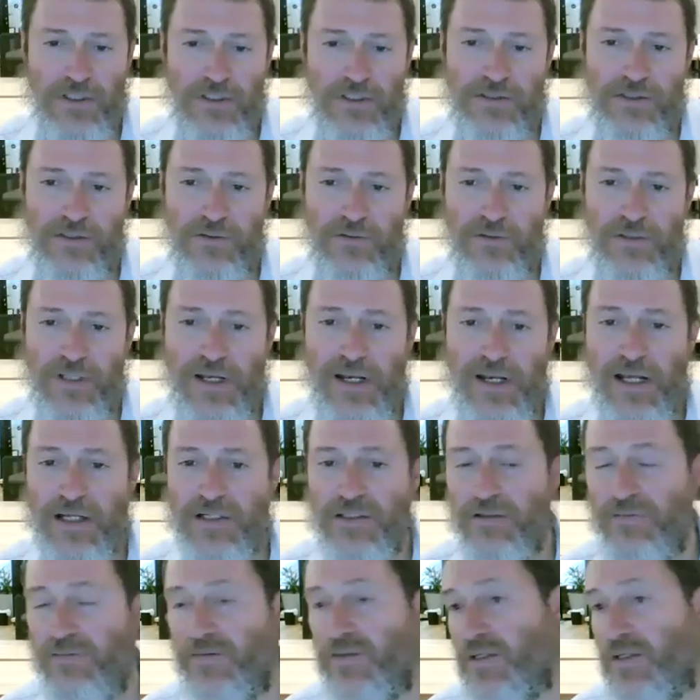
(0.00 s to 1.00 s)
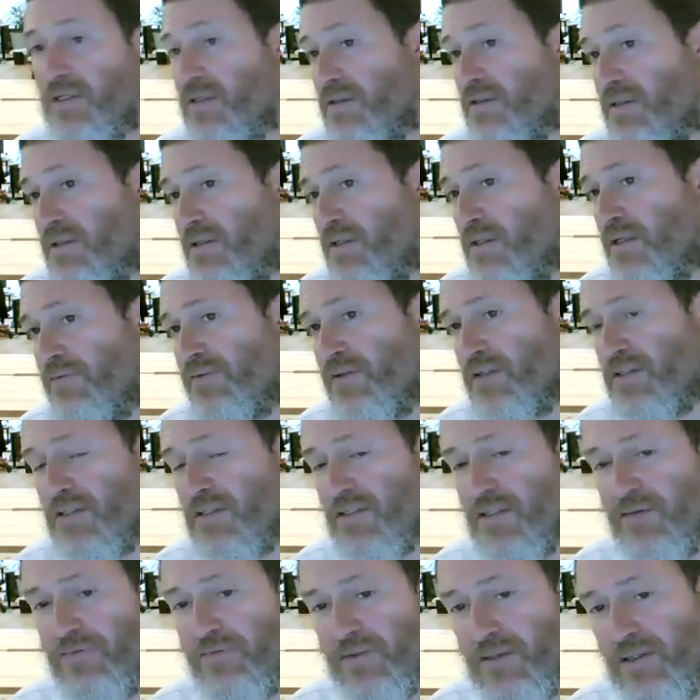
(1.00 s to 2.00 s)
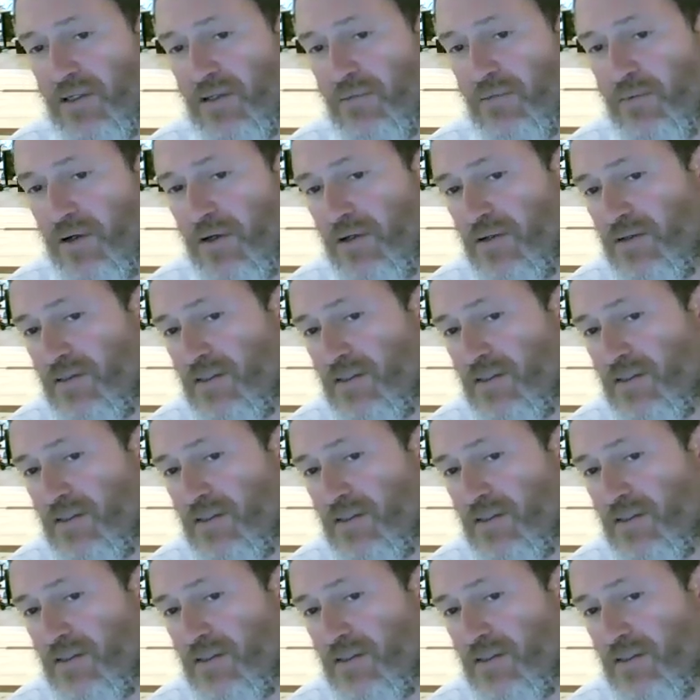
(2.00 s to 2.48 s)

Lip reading: So I'm not sure if the Gemara